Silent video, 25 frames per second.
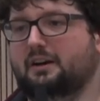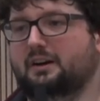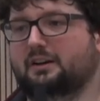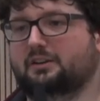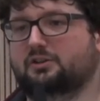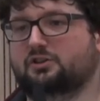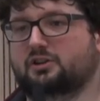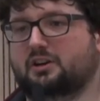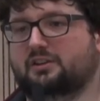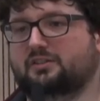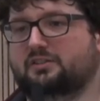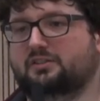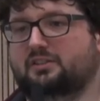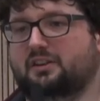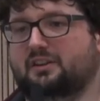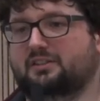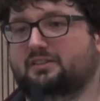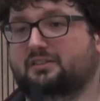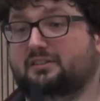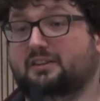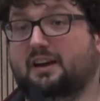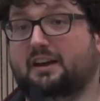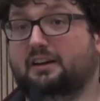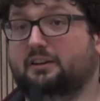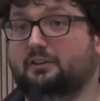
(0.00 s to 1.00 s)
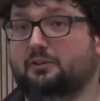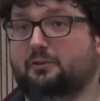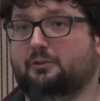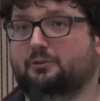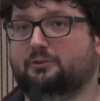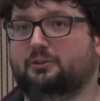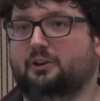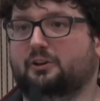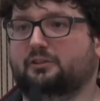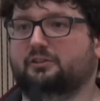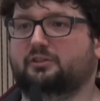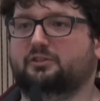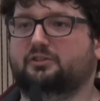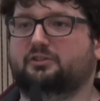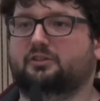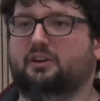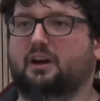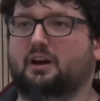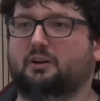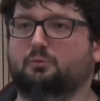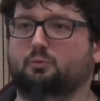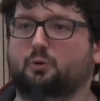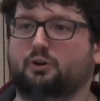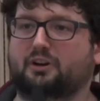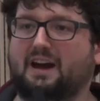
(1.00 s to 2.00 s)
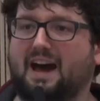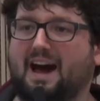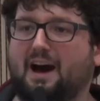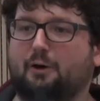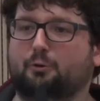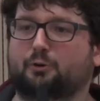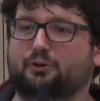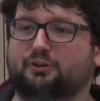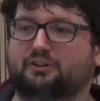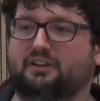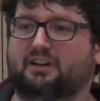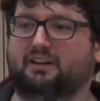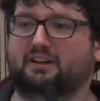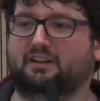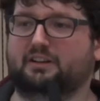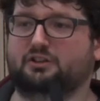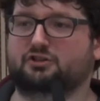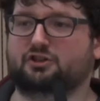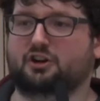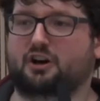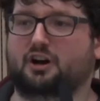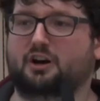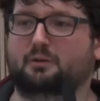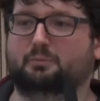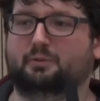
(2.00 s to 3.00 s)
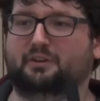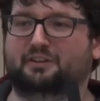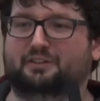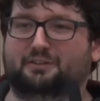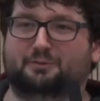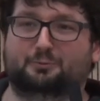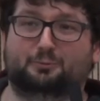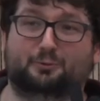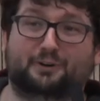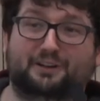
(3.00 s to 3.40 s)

And just as they don't understand what our daily job is,